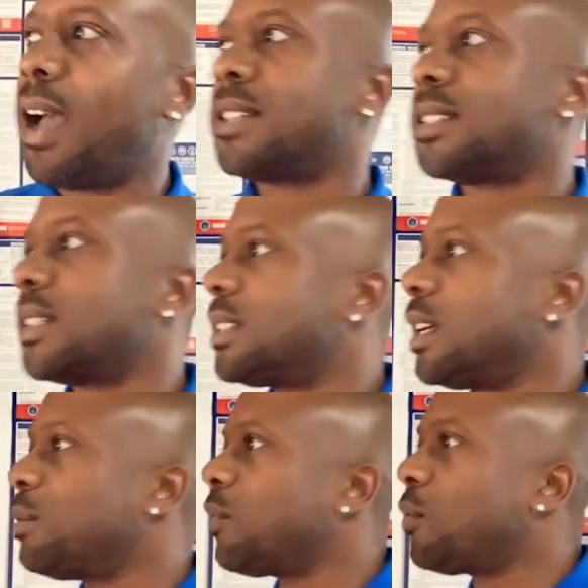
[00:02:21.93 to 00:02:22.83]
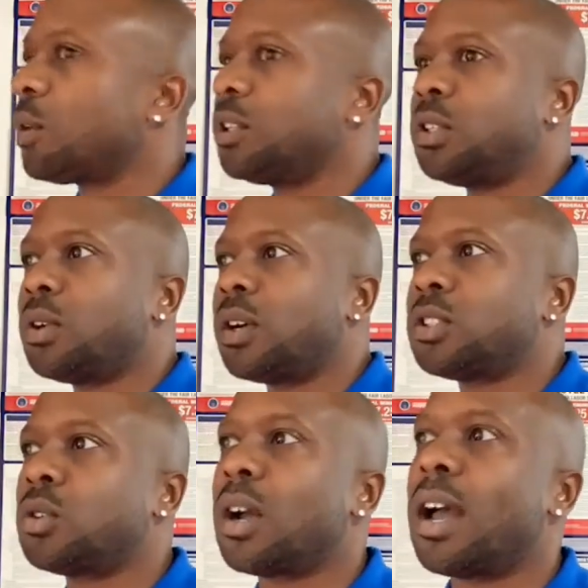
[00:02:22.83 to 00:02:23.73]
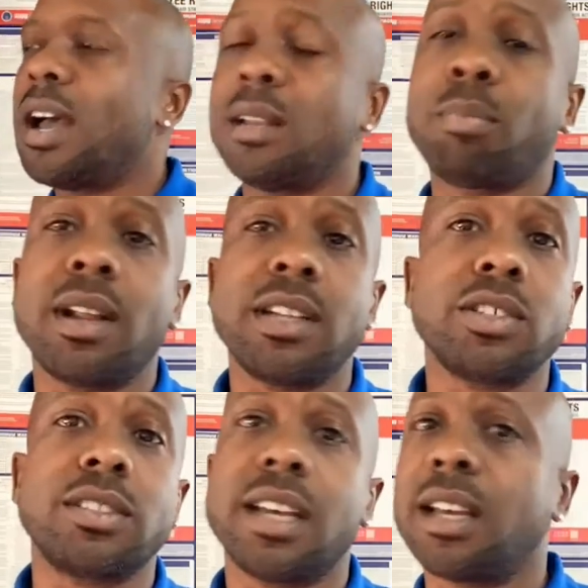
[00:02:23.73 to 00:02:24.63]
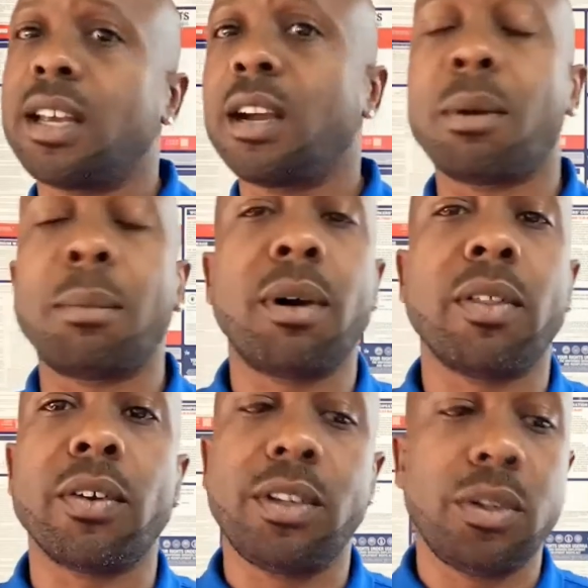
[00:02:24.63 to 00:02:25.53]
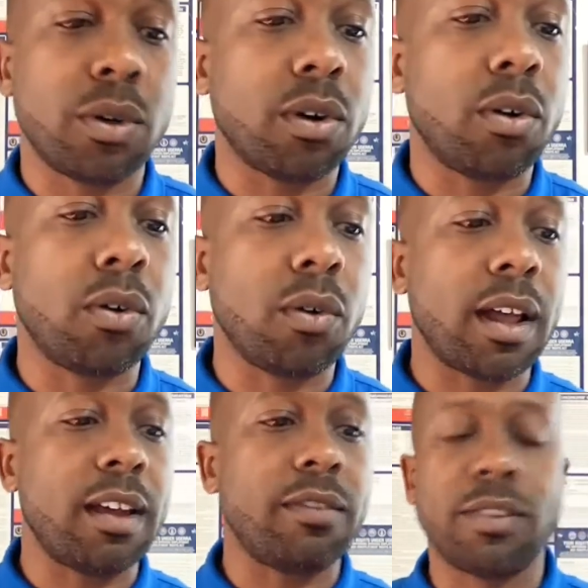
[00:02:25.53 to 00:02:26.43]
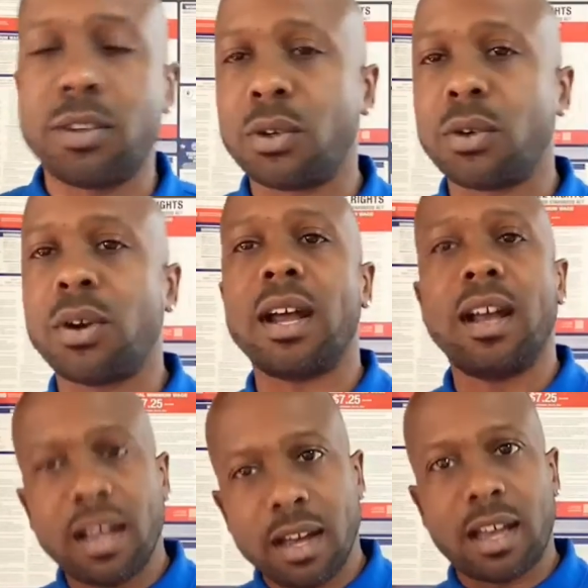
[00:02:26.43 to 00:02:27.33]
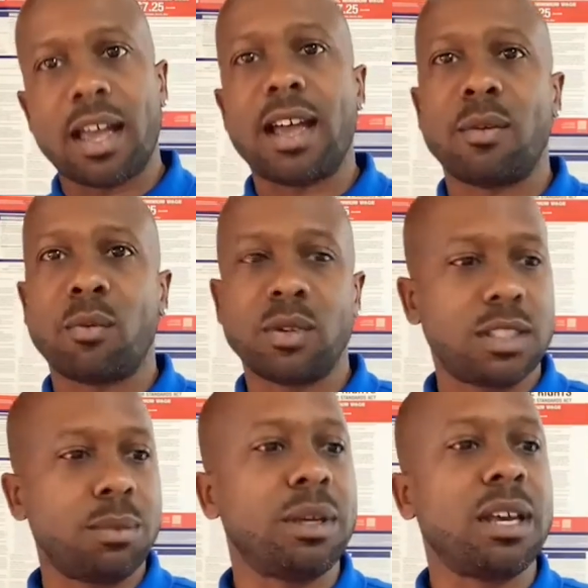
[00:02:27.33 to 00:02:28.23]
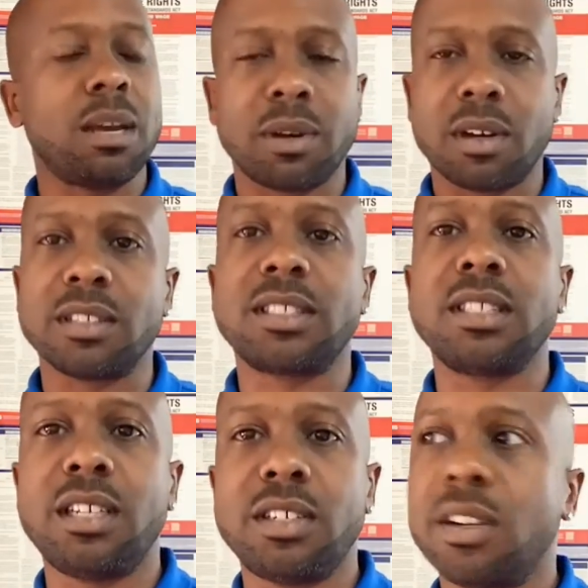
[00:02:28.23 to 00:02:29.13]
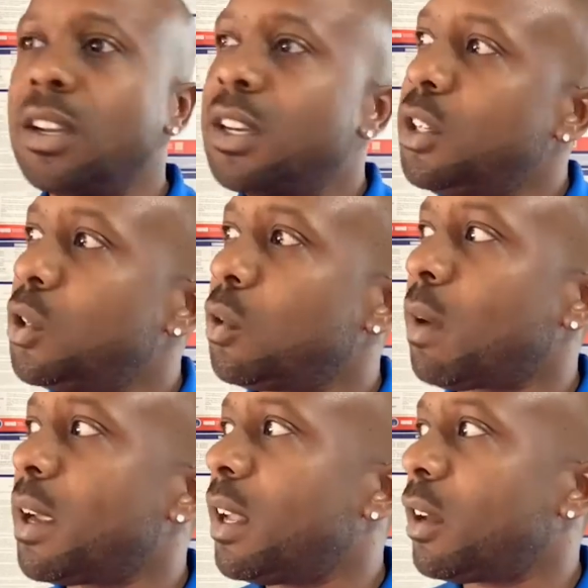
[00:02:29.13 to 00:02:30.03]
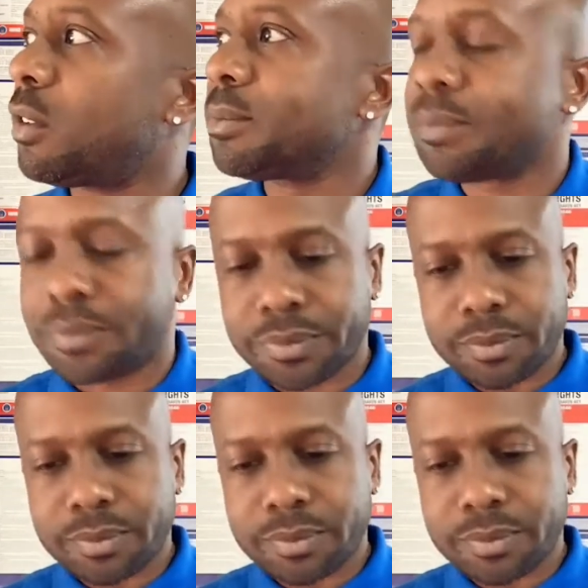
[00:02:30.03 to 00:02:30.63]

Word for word: As I said before, you know, I took I had the pleasure of taking care of my mother, you know, her whole life, you know, at, at when she became a, a senior. You know, right now